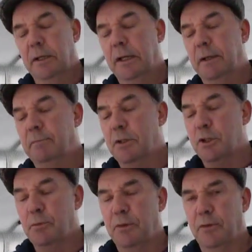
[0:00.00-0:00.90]
and
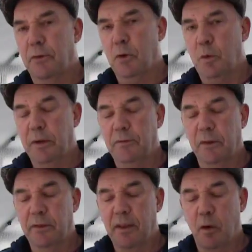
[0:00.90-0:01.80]
something for the
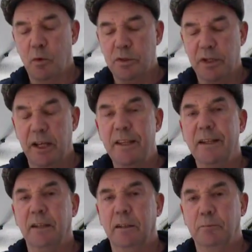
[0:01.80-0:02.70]
wife, and that was
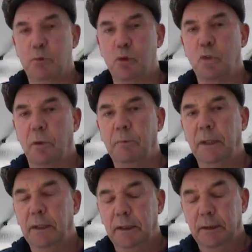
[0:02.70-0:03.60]
in that programme.